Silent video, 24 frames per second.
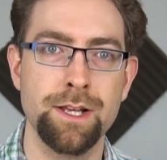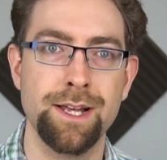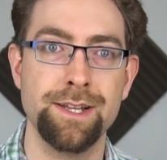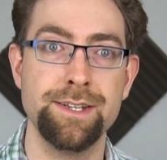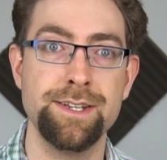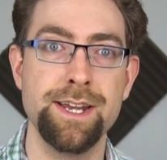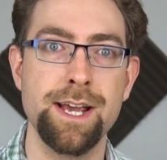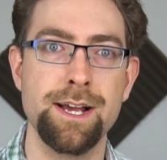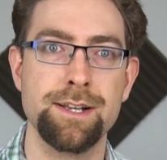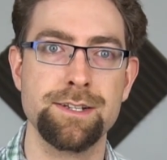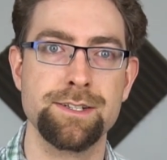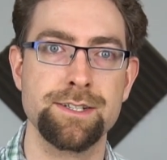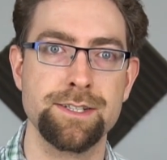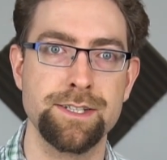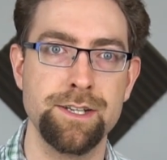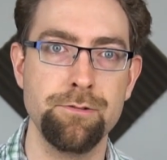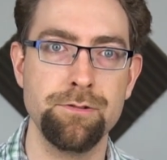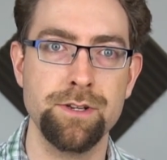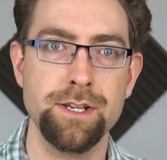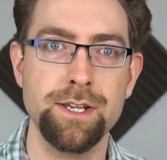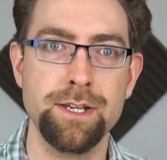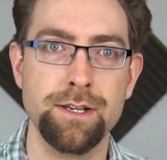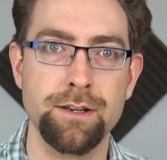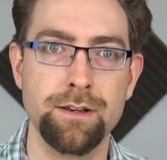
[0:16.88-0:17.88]
And yes,
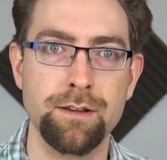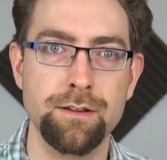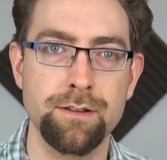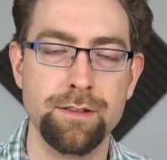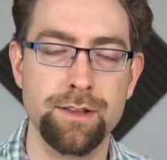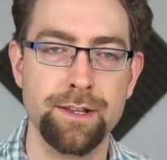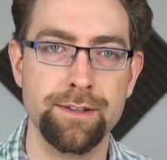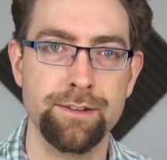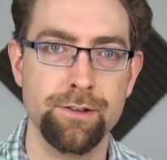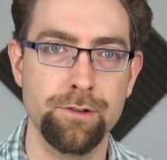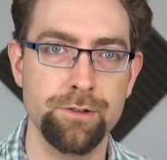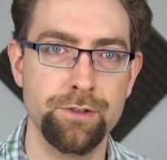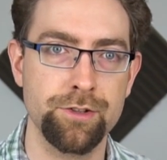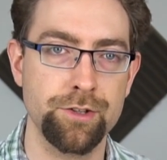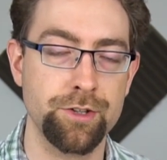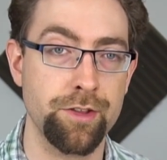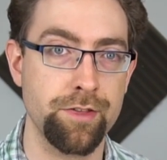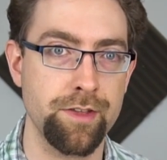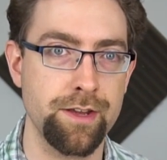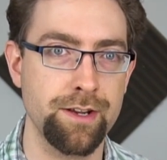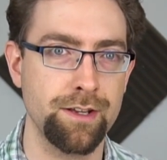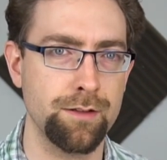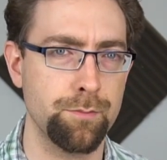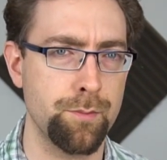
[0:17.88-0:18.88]
unique. There's no such
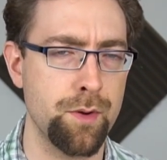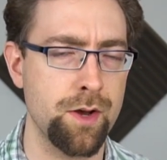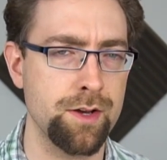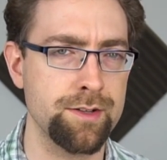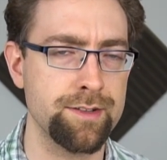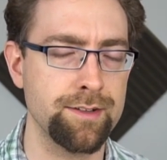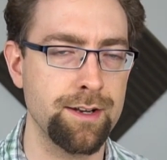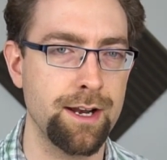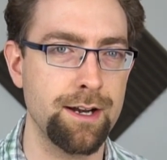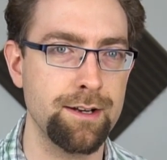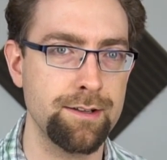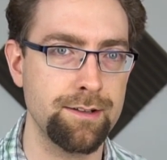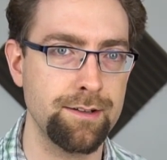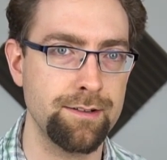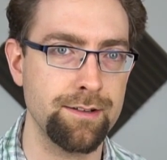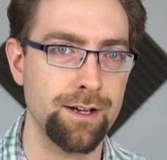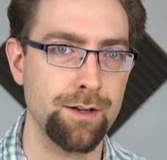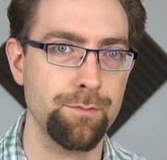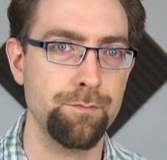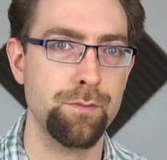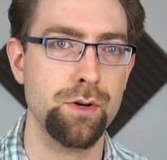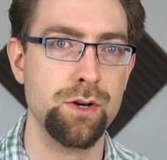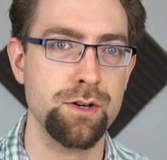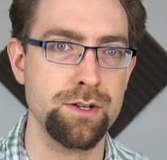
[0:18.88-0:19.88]
thing as personality
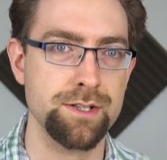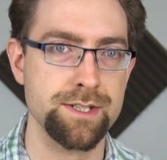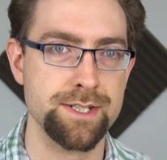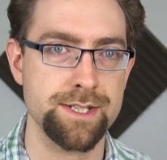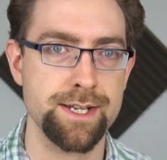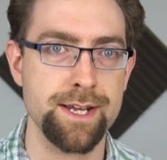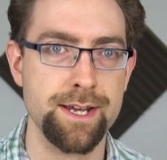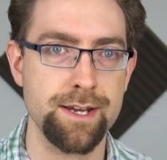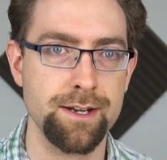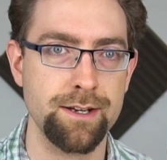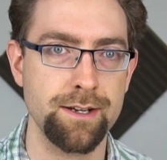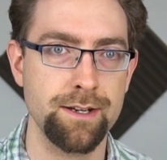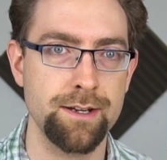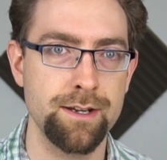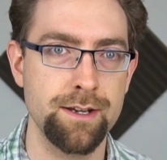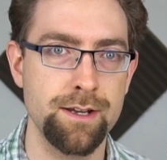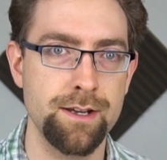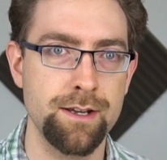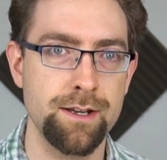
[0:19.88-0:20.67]
type per se.